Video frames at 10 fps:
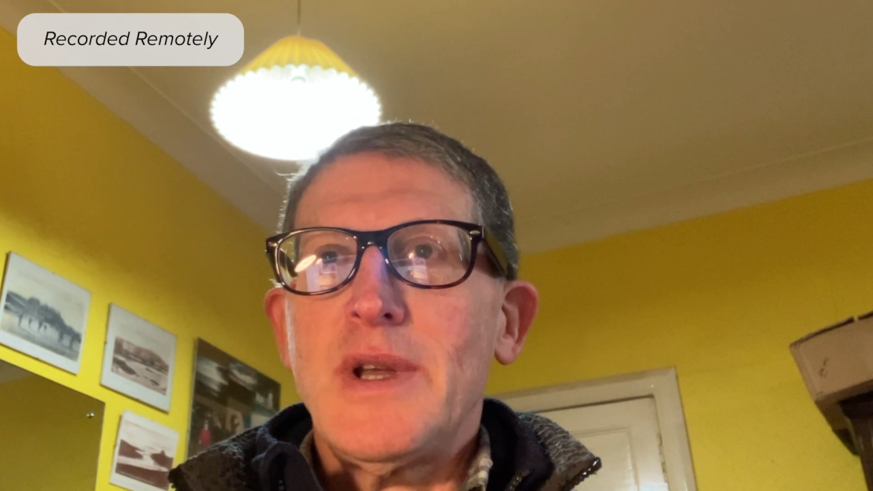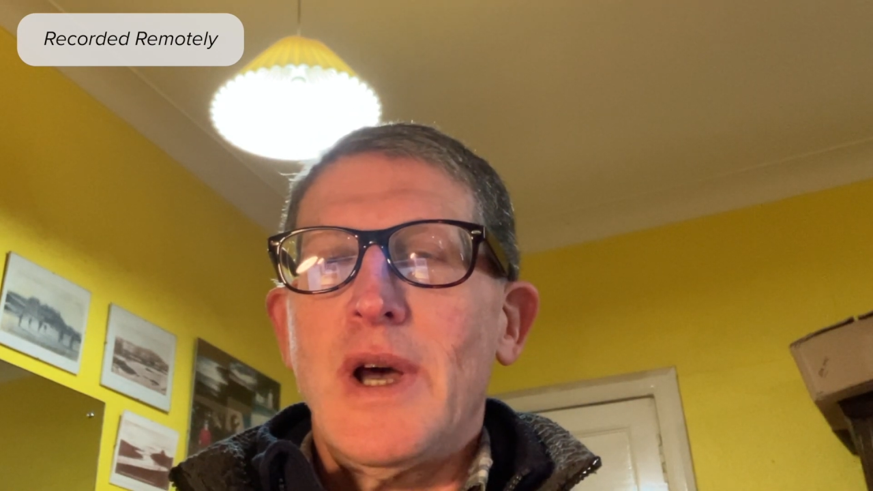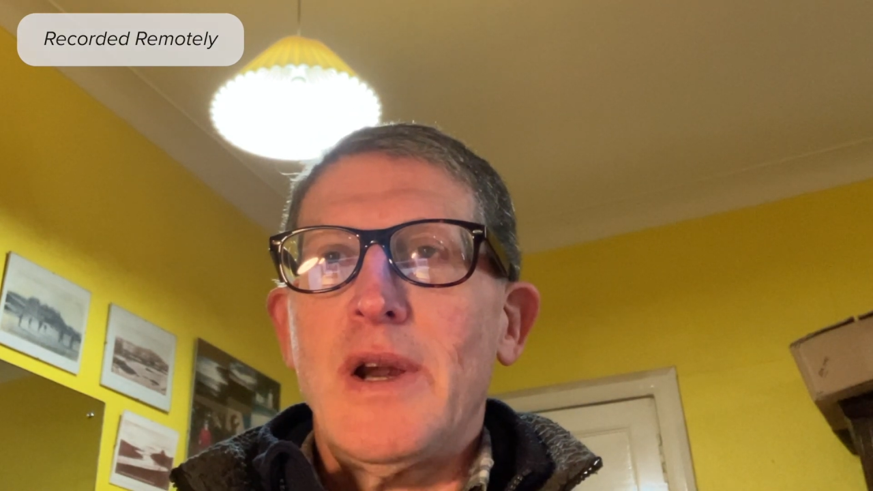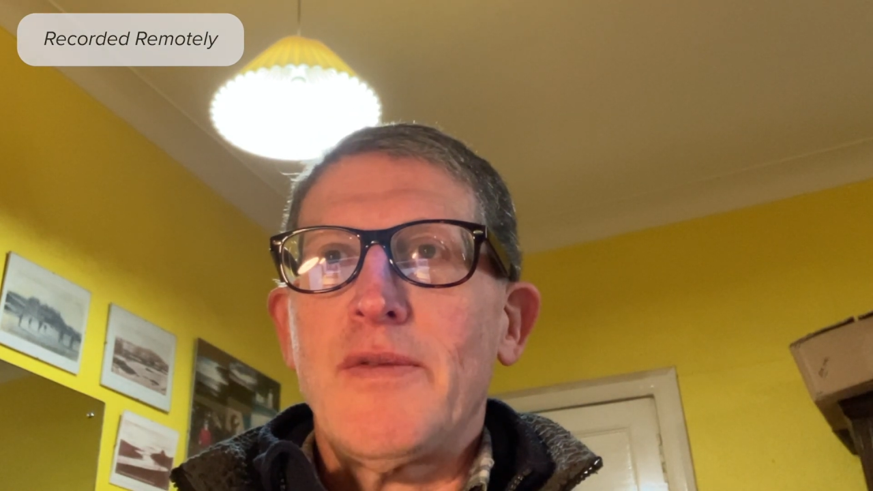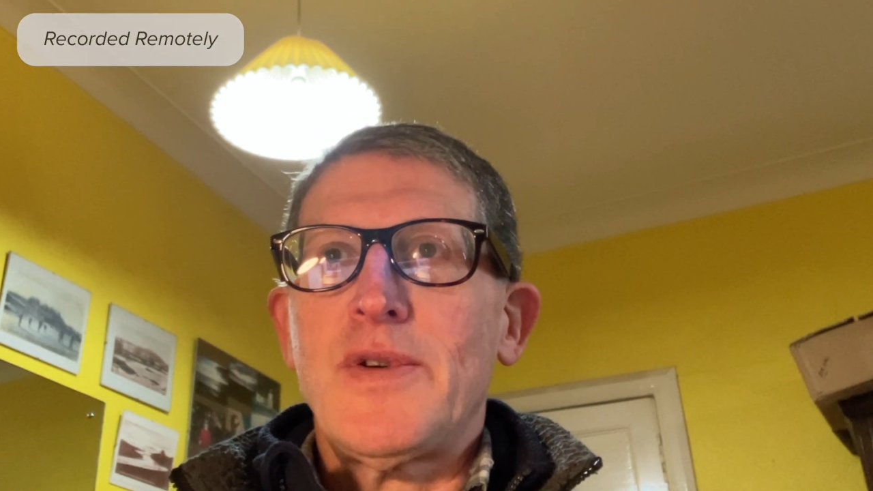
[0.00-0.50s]

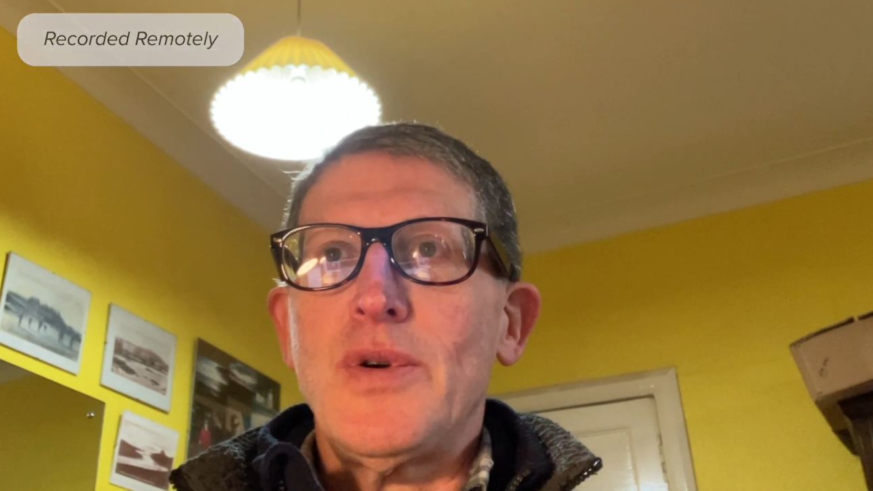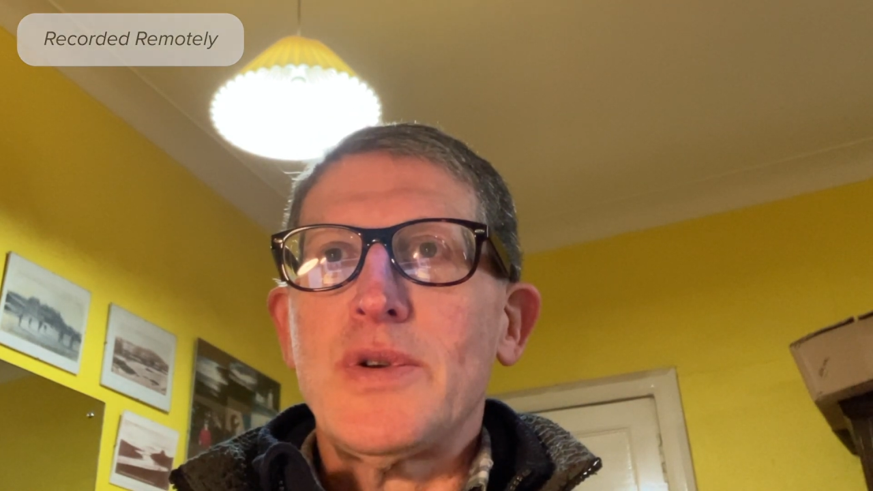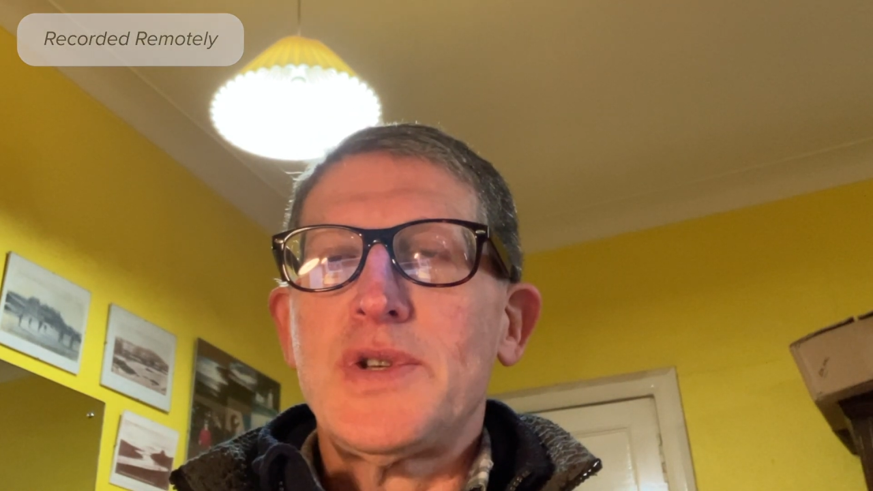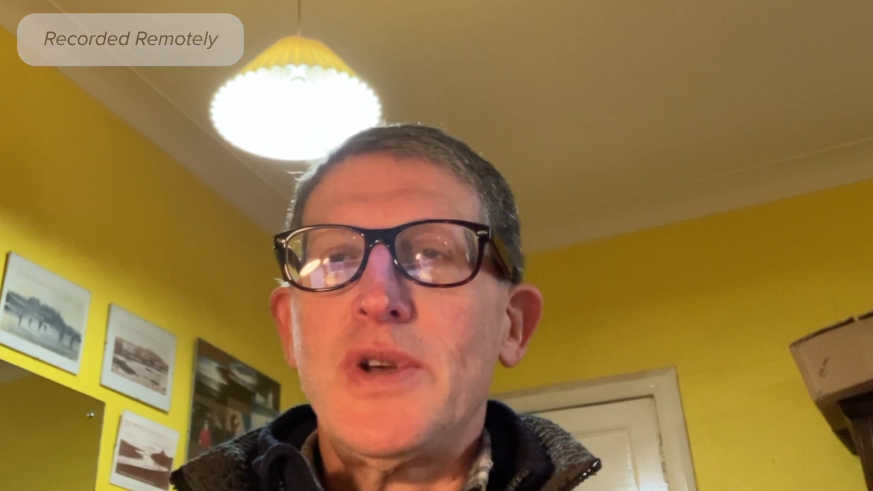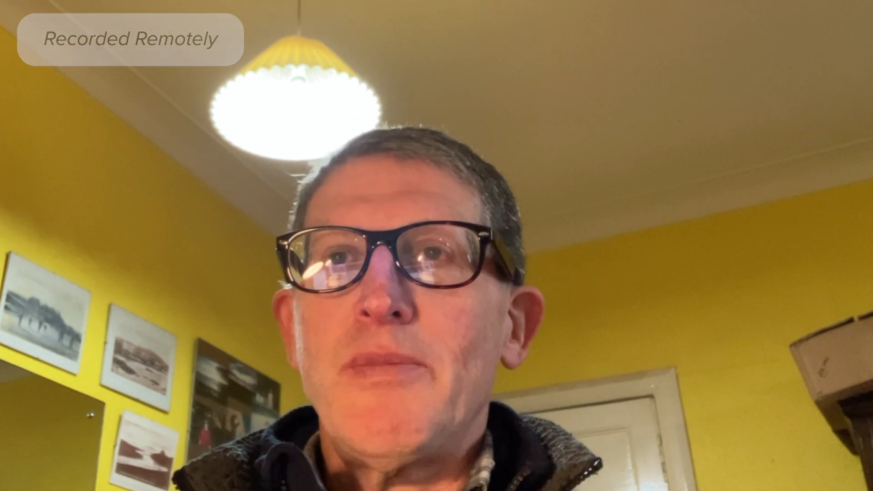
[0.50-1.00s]
And of
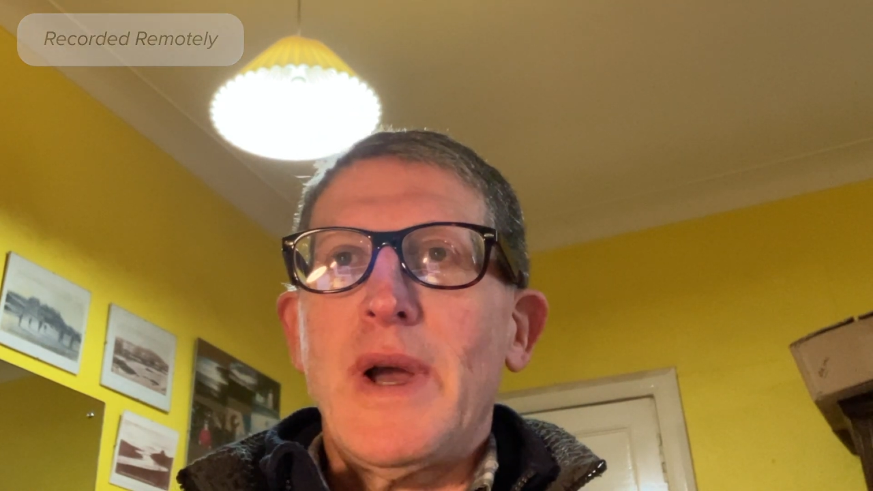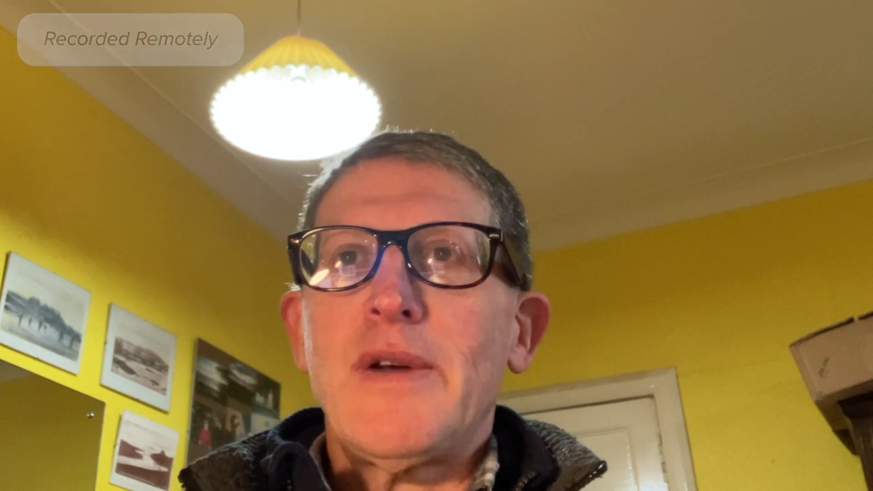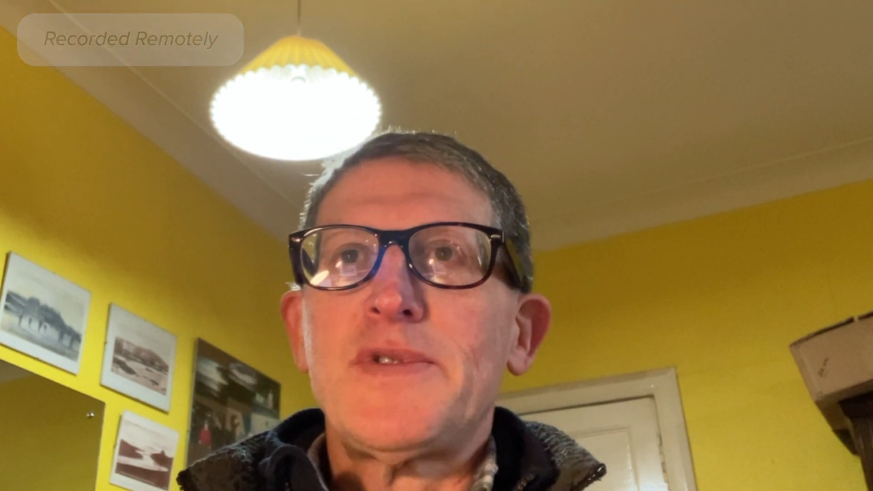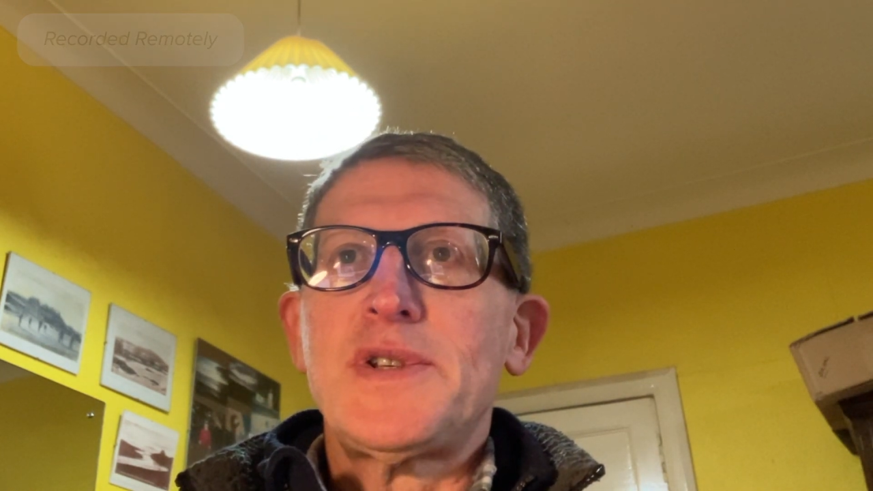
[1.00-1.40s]
course, you may have